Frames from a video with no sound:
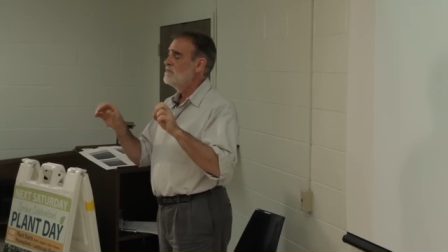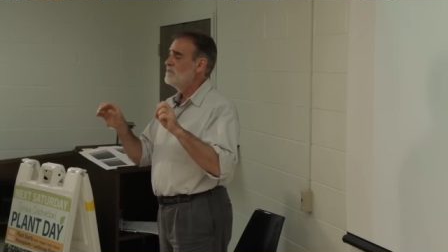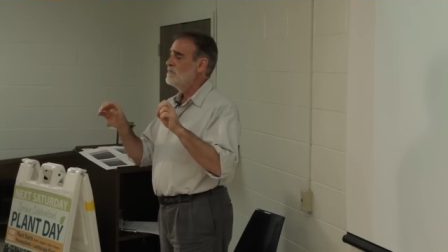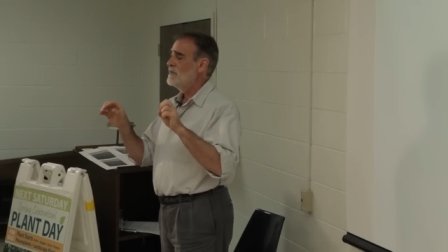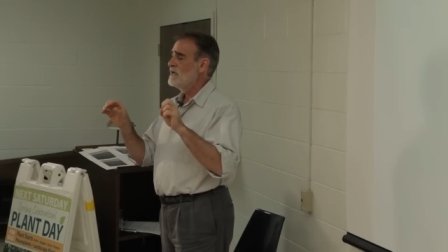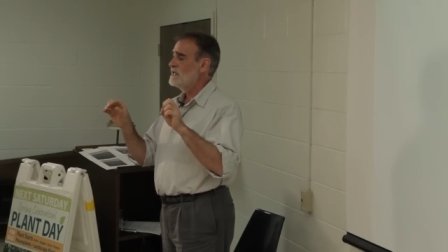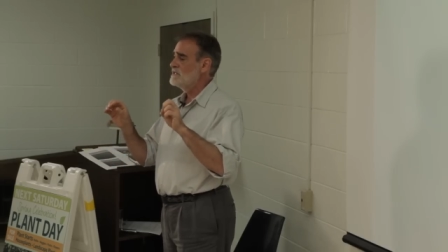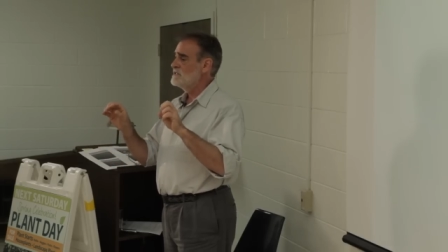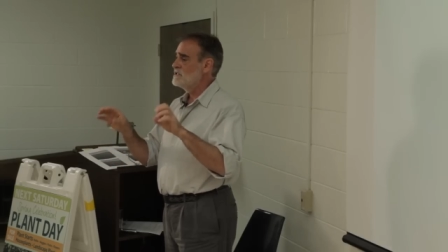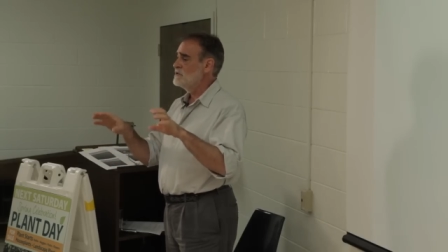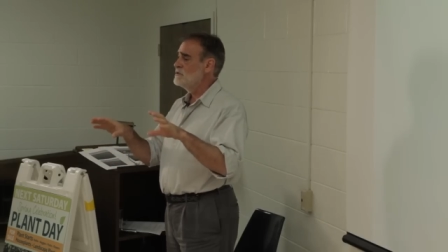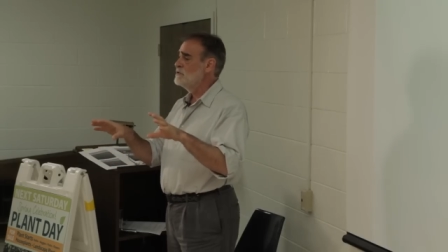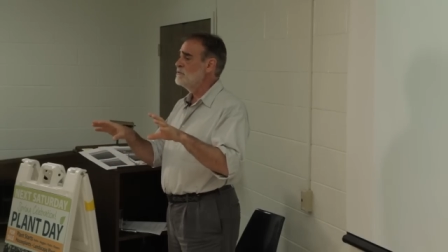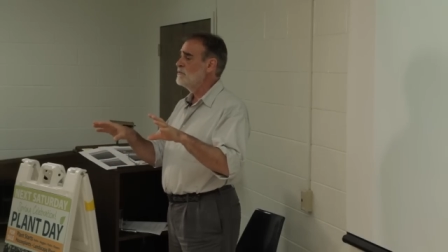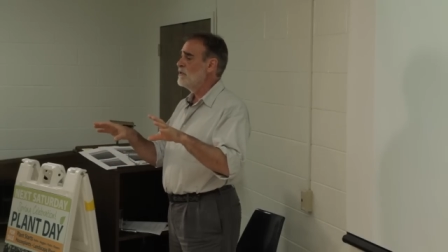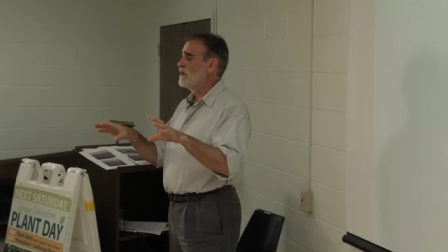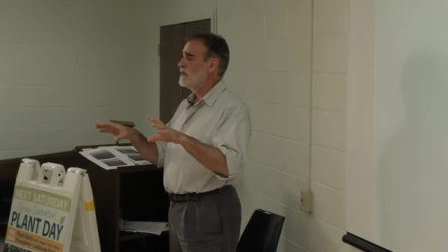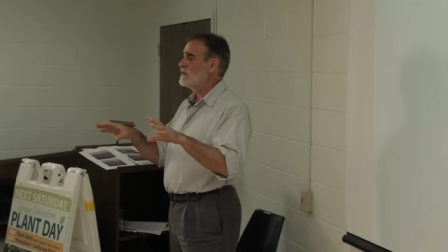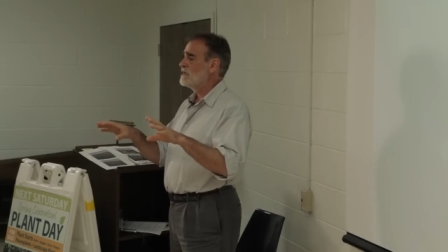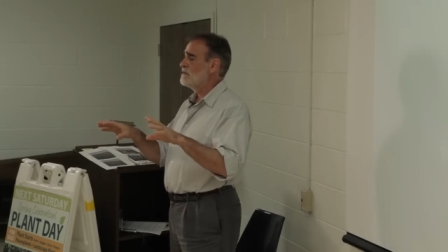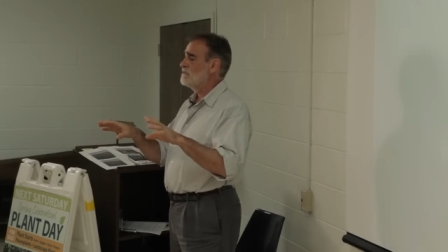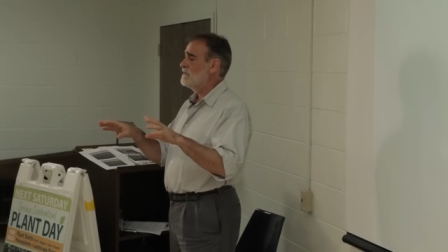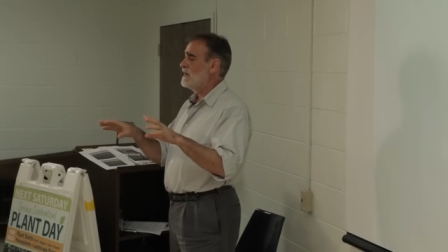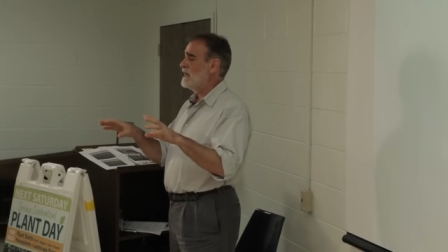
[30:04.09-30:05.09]
But as a new
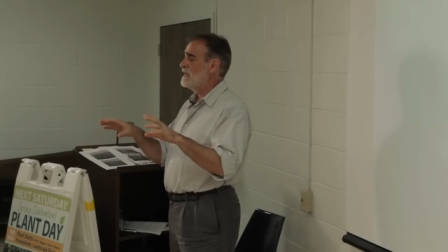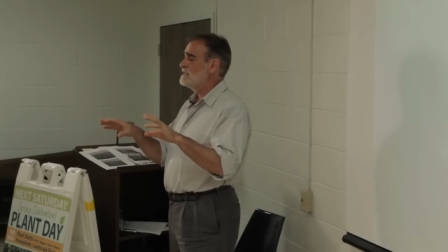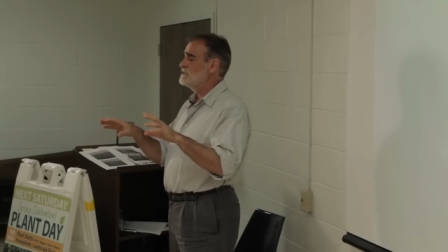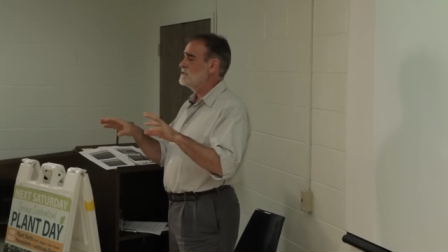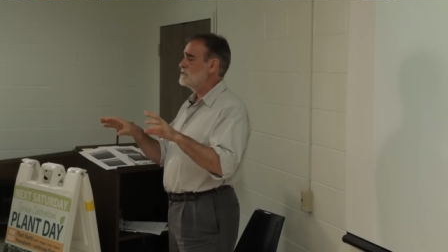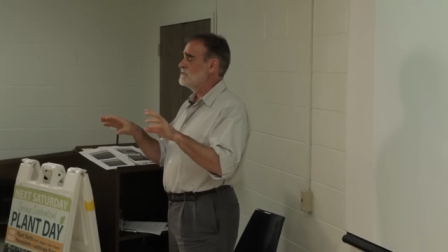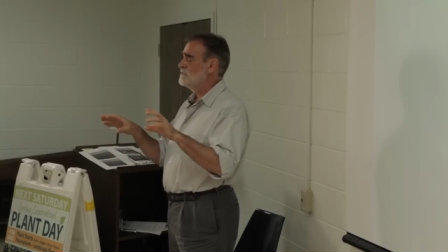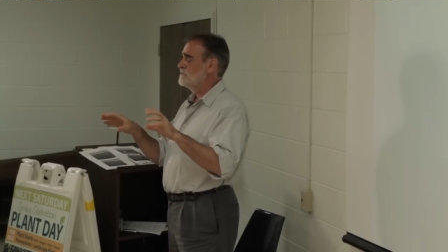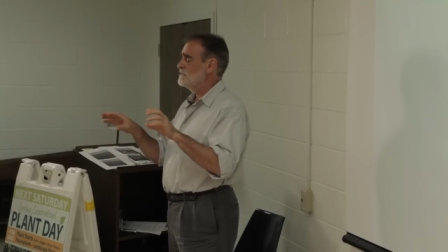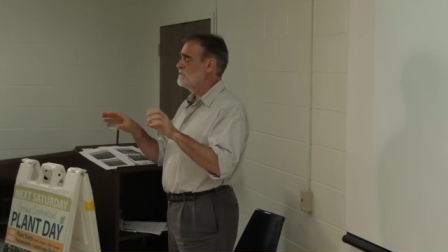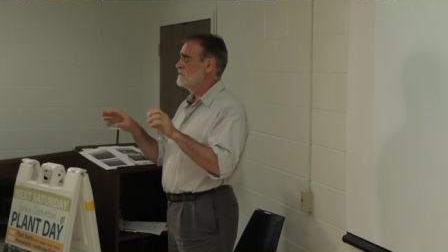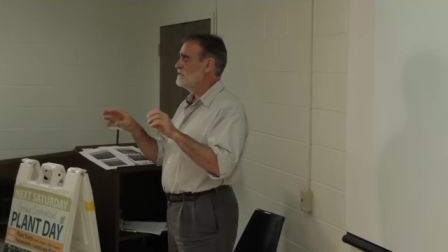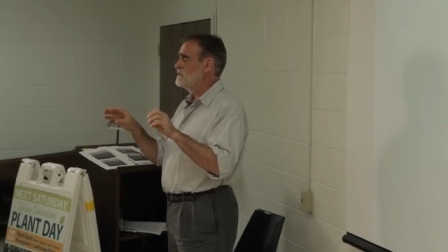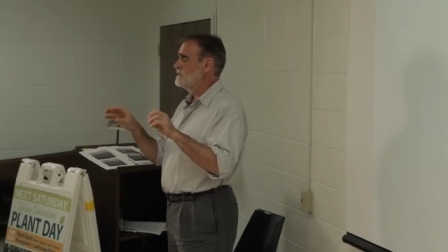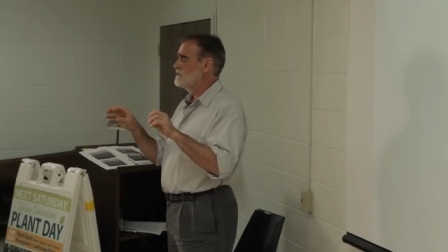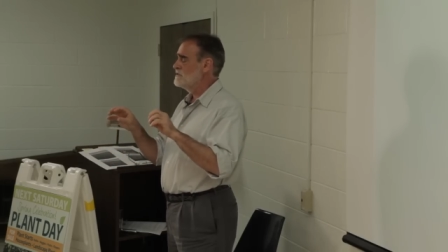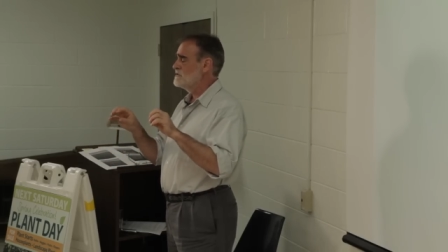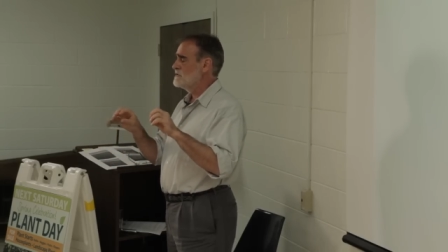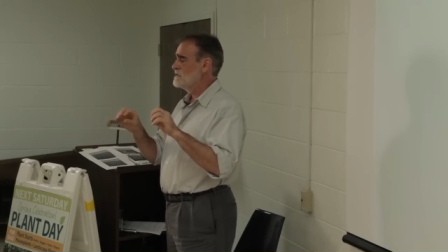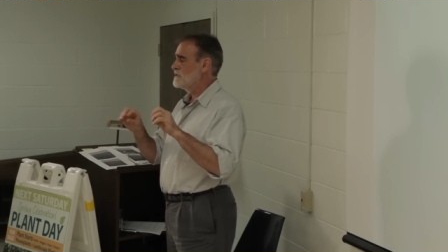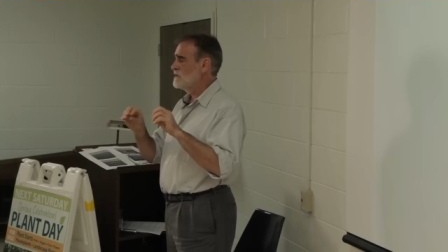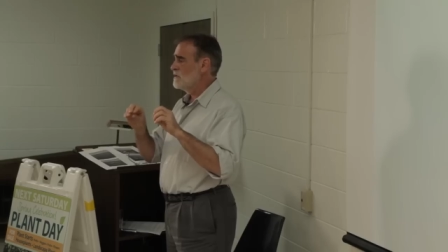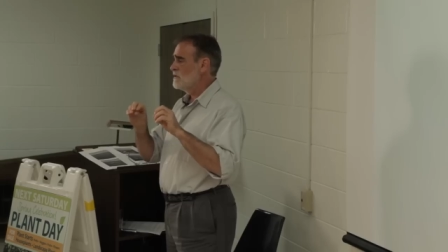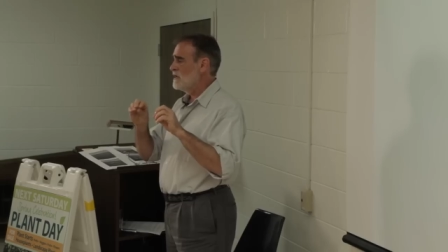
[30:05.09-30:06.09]
market manager a few
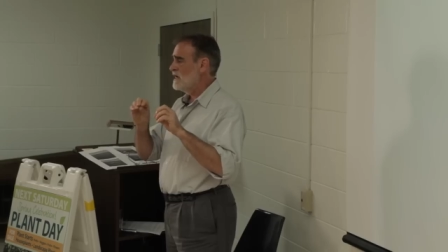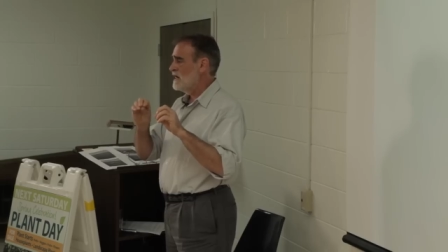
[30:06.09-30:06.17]
years ago,